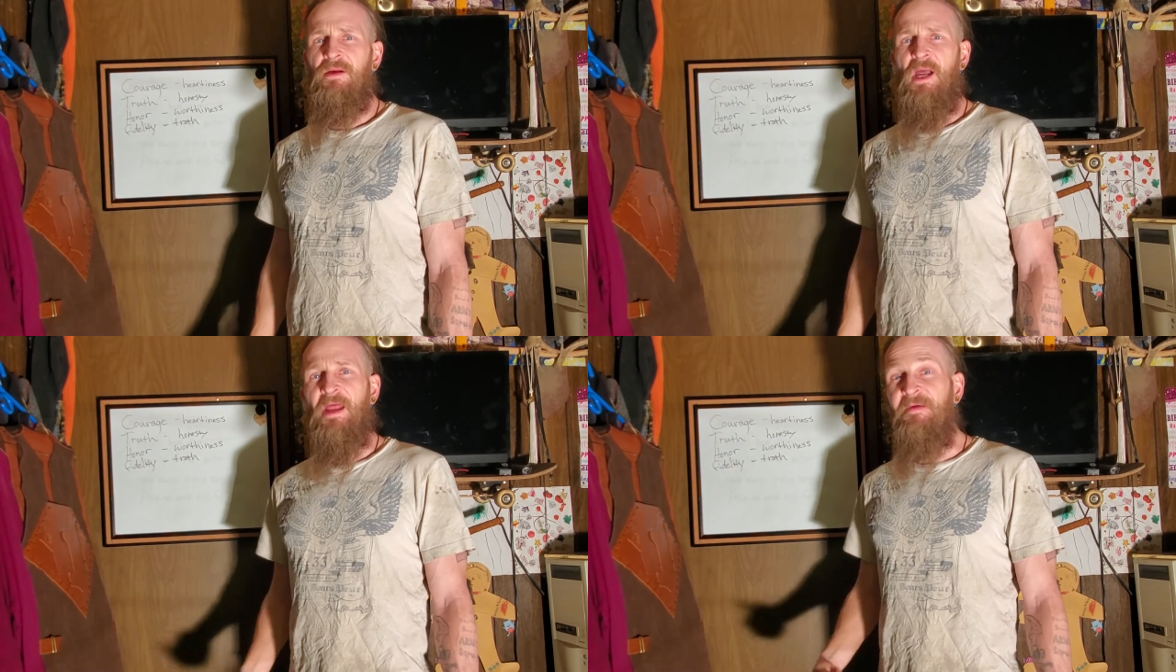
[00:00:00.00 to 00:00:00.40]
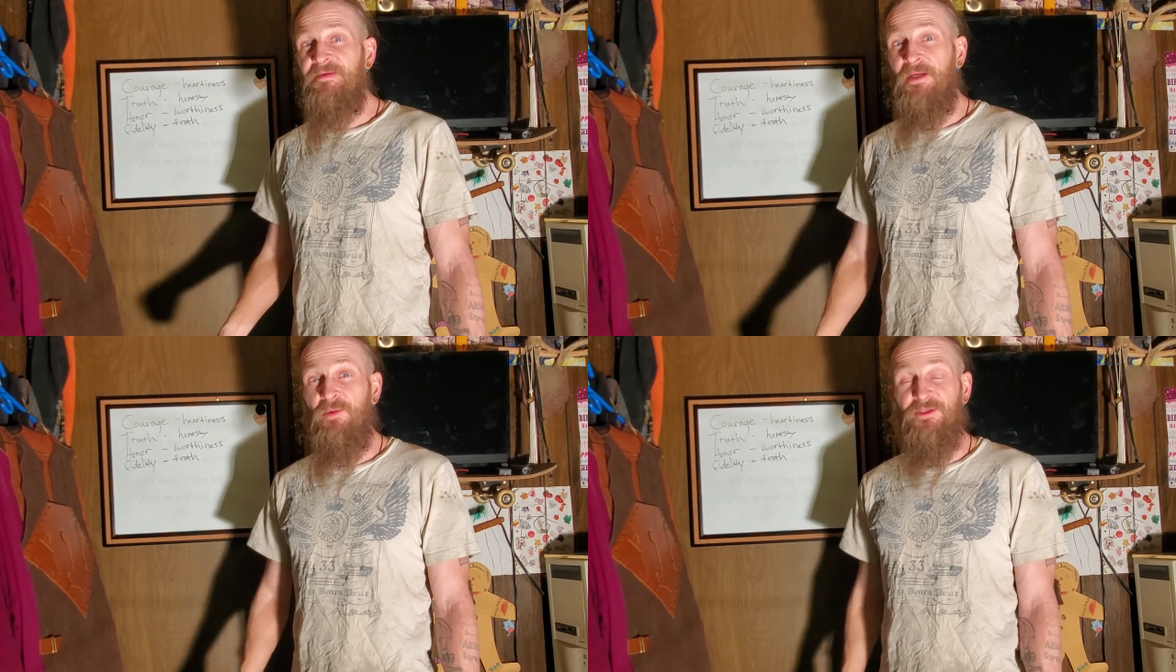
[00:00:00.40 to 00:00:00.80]
And if
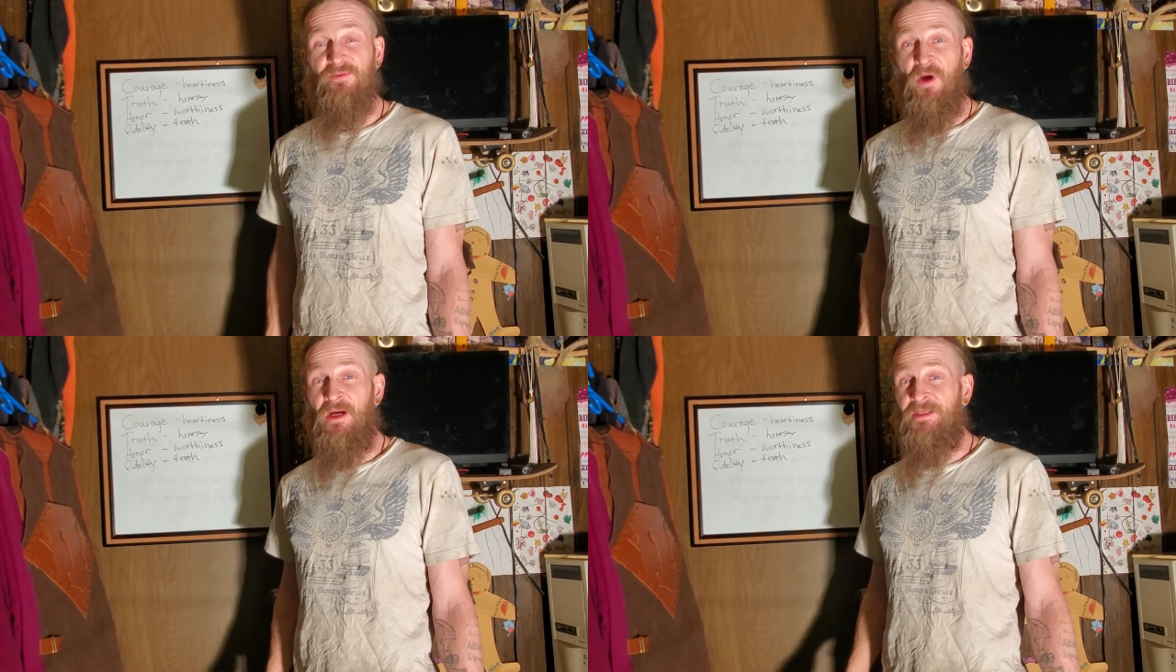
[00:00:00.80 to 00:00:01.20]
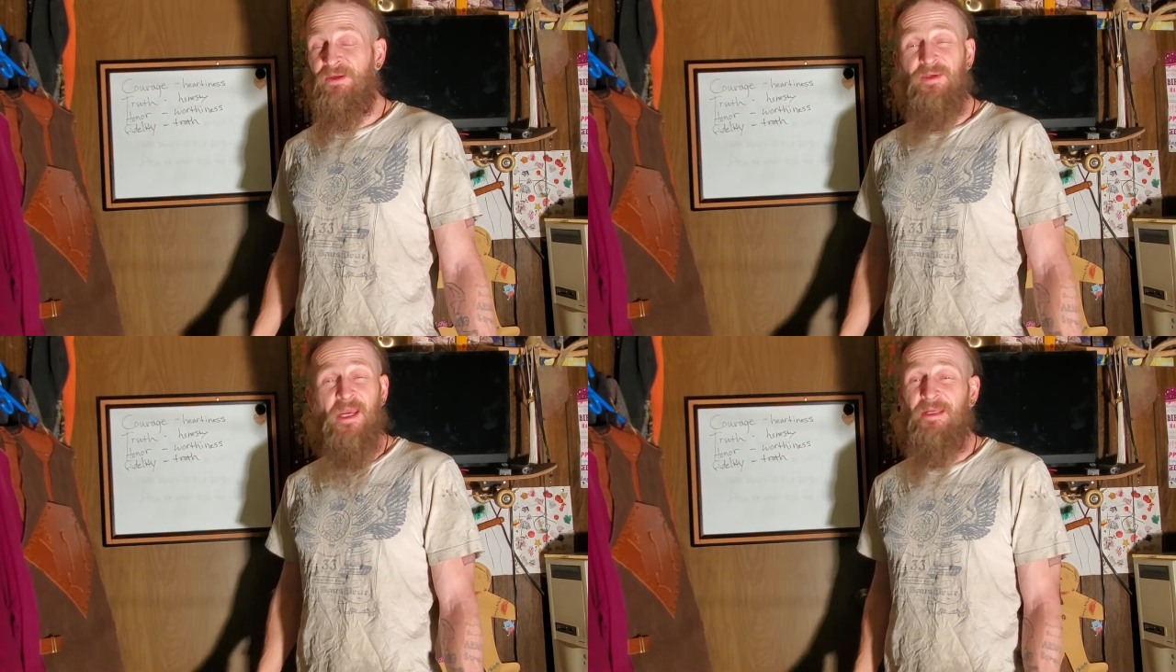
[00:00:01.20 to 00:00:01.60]
someone's wrong, it's
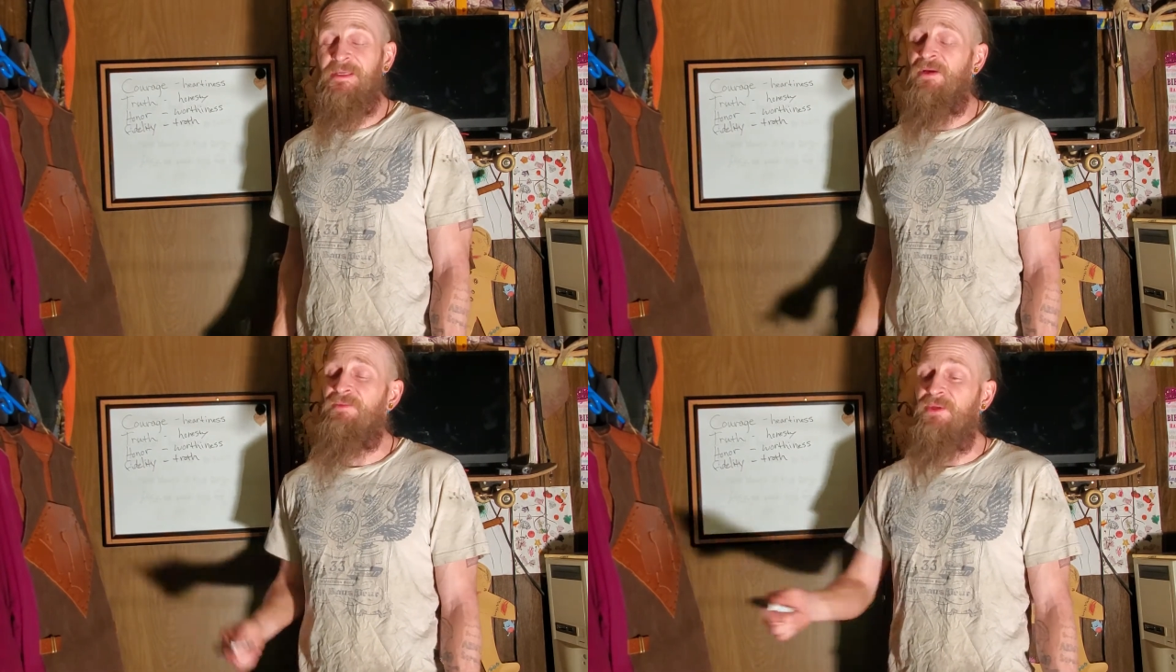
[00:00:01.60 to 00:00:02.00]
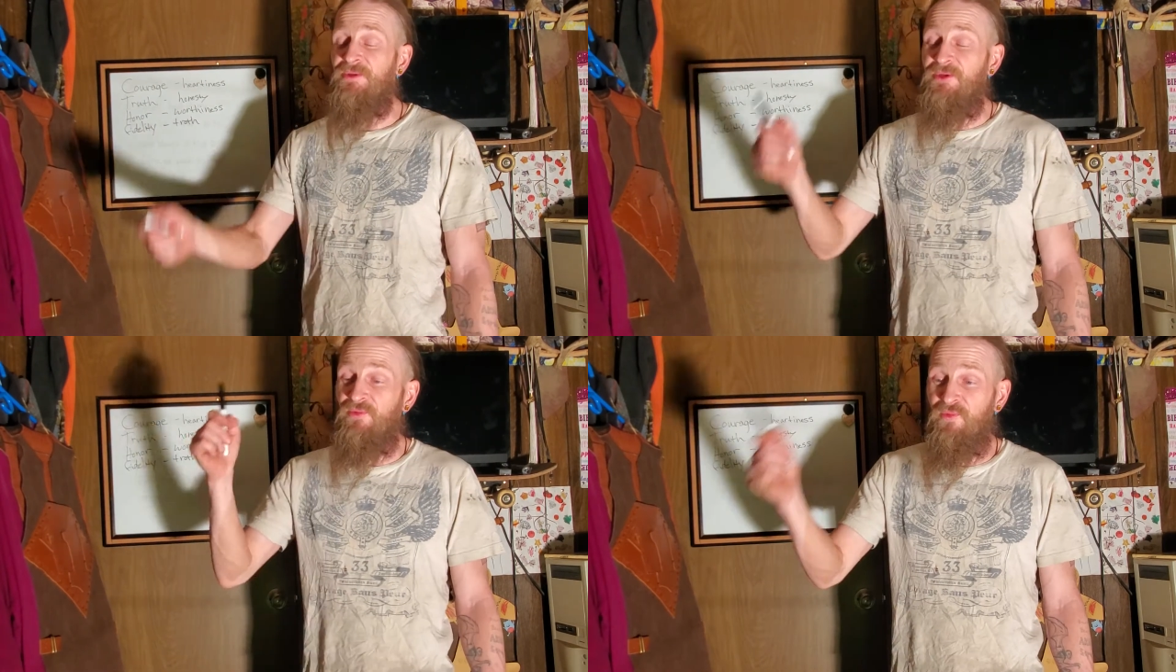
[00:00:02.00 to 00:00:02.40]
okay to tell them,
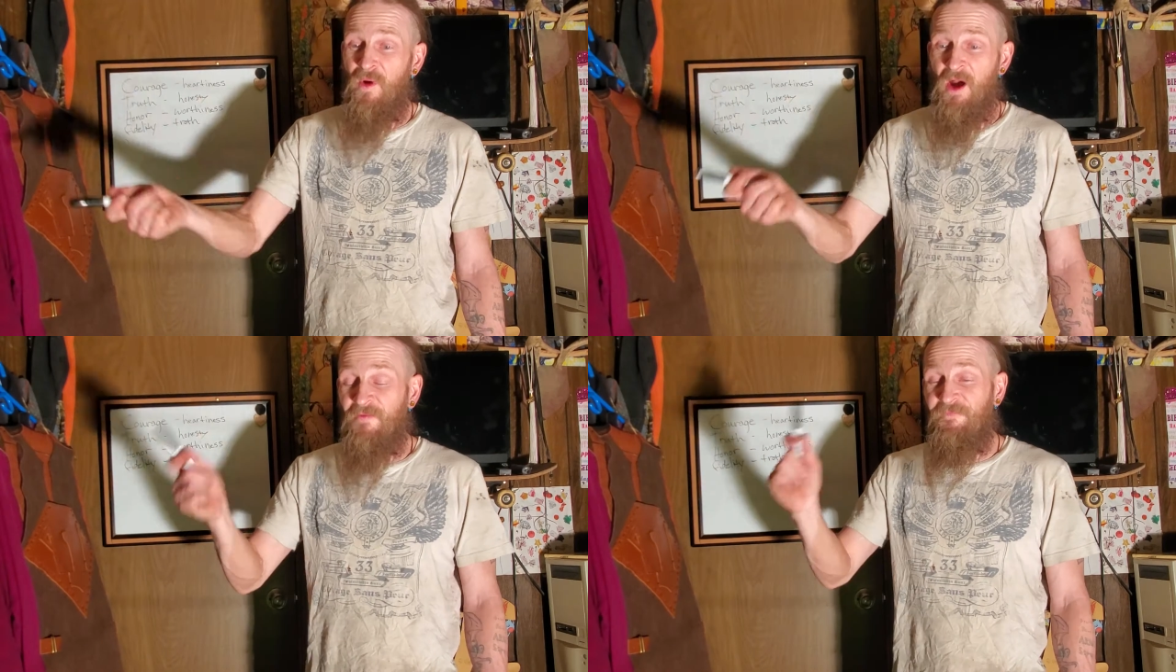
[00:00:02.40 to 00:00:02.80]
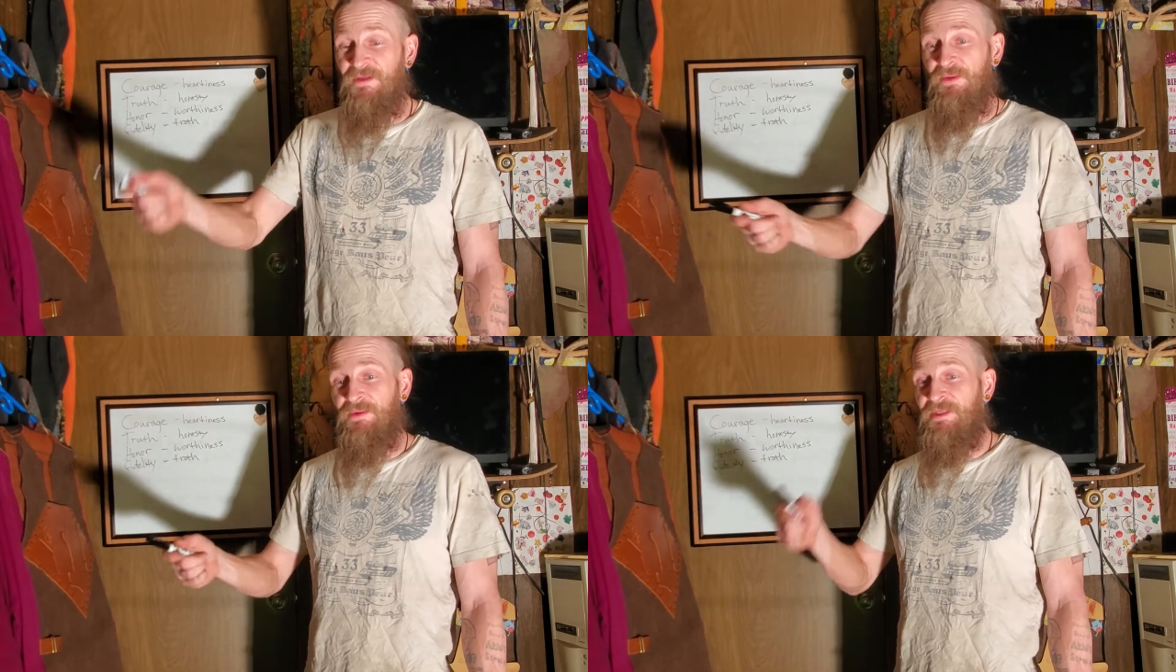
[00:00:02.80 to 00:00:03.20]
dude, you're wrong for
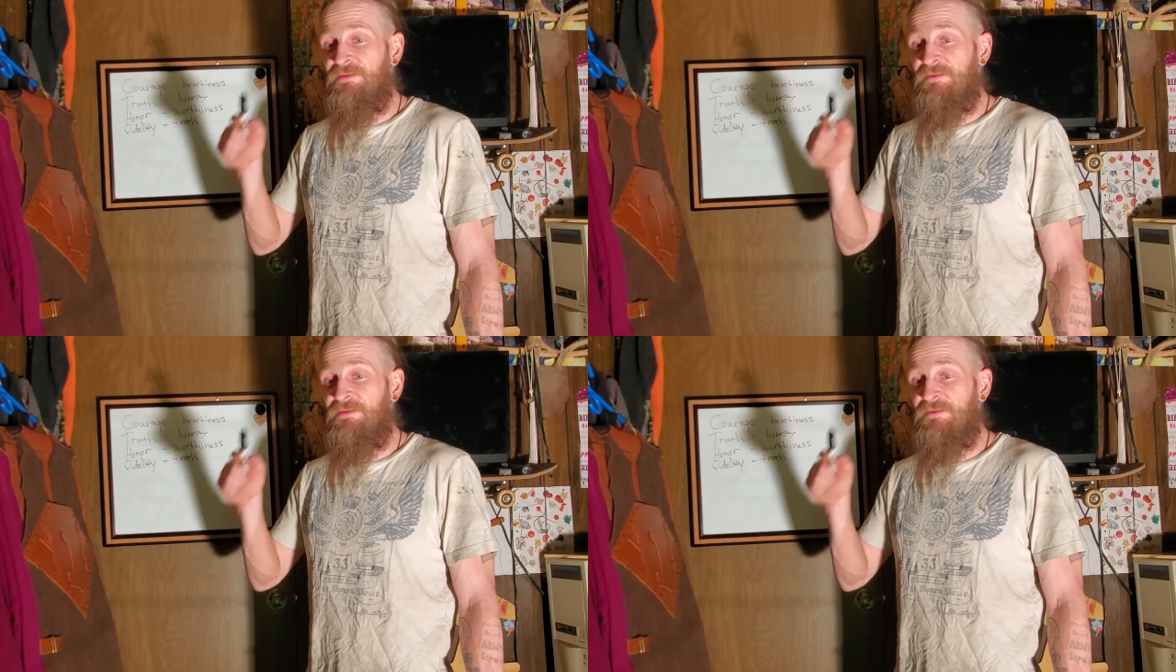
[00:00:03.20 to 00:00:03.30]
doing this,